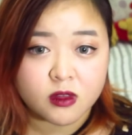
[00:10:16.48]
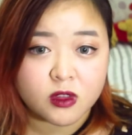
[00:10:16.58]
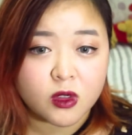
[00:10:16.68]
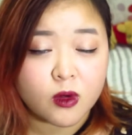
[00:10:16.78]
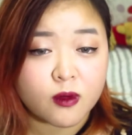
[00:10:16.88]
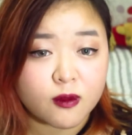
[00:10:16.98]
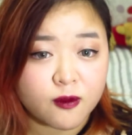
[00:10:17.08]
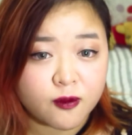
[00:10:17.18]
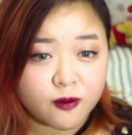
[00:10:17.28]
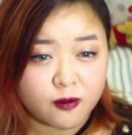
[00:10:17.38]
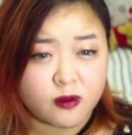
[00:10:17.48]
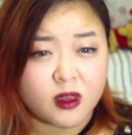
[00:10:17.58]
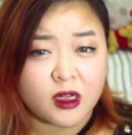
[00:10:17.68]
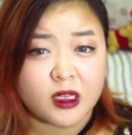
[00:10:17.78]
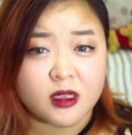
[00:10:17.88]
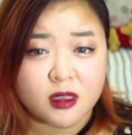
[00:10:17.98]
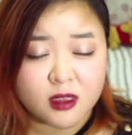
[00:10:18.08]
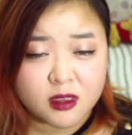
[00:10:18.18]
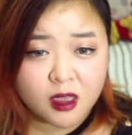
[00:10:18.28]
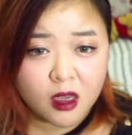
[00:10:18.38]
don't within
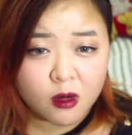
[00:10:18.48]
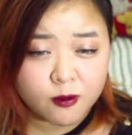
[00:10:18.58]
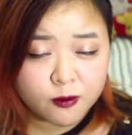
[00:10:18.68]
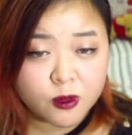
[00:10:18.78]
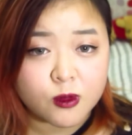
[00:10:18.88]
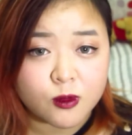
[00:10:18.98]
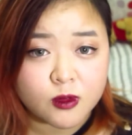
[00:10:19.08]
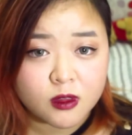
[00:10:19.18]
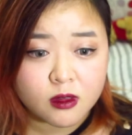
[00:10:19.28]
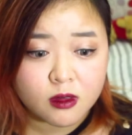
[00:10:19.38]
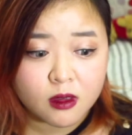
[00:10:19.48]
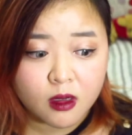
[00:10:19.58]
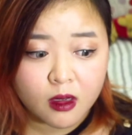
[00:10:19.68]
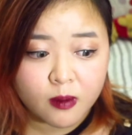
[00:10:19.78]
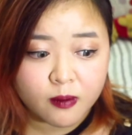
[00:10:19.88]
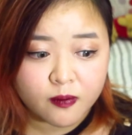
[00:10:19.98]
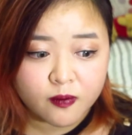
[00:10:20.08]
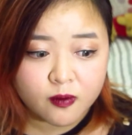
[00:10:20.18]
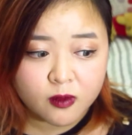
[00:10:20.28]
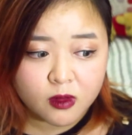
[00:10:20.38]
this kind of rules. Um,
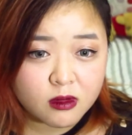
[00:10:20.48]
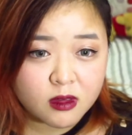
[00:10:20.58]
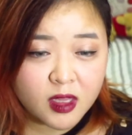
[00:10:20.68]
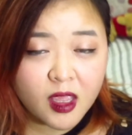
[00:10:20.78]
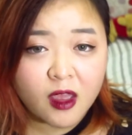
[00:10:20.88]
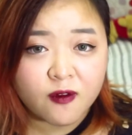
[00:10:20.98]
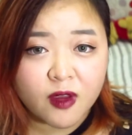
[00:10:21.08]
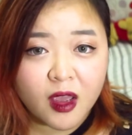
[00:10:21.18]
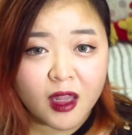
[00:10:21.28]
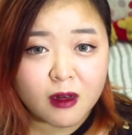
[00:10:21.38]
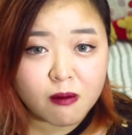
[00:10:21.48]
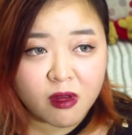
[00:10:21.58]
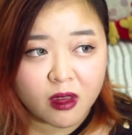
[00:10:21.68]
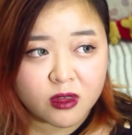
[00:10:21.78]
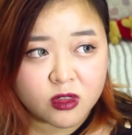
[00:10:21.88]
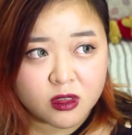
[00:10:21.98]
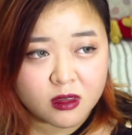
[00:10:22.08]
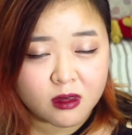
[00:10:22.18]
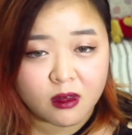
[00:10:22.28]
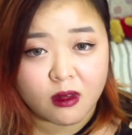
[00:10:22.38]
they have unmatched
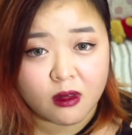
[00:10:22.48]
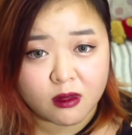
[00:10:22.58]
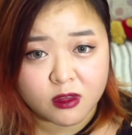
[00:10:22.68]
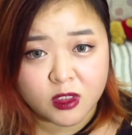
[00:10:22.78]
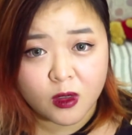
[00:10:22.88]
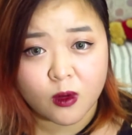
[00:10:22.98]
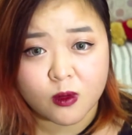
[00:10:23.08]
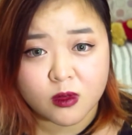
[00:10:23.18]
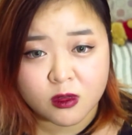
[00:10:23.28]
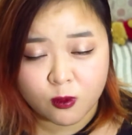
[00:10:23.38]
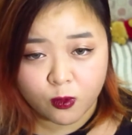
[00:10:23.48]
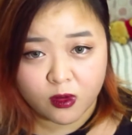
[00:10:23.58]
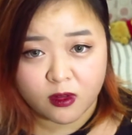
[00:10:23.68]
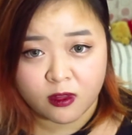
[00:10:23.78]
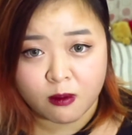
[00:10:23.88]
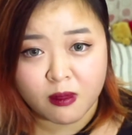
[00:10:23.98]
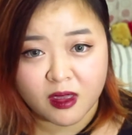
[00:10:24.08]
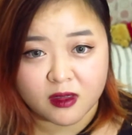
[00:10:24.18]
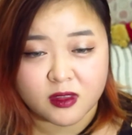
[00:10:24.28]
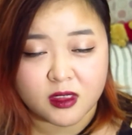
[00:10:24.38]
tones with
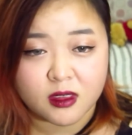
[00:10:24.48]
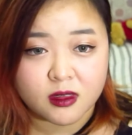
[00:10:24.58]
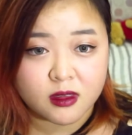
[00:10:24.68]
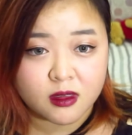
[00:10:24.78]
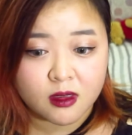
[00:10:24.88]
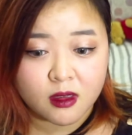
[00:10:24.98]
melodies.